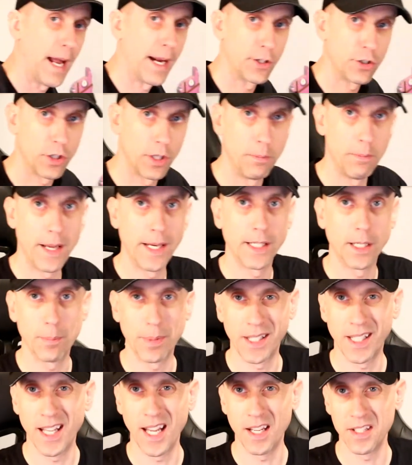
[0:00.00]
actually make
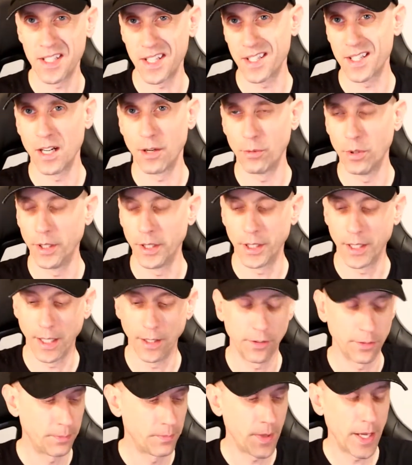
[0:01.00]
up a case. It's not really a
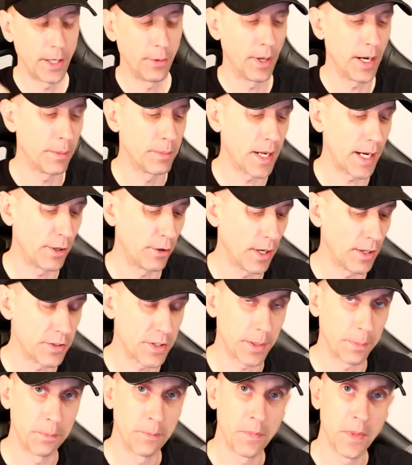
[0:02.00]
case. Anyway, I'm
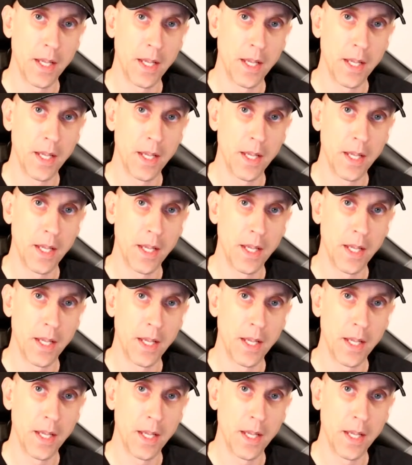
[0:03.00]
digressing.